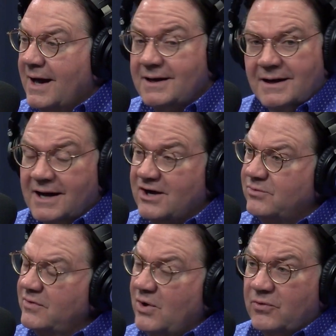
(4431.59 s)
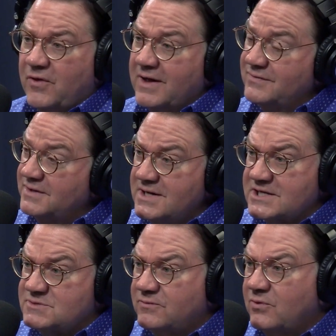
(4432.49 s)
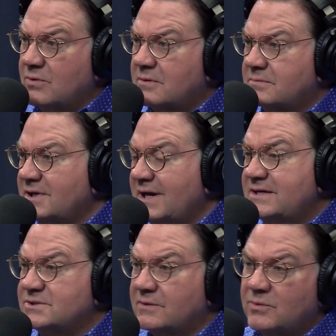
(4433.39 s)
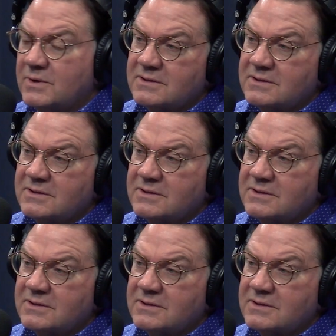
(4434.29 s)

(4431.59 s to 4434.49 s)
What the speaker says: I could run the whole thing in the ditch before today's over with.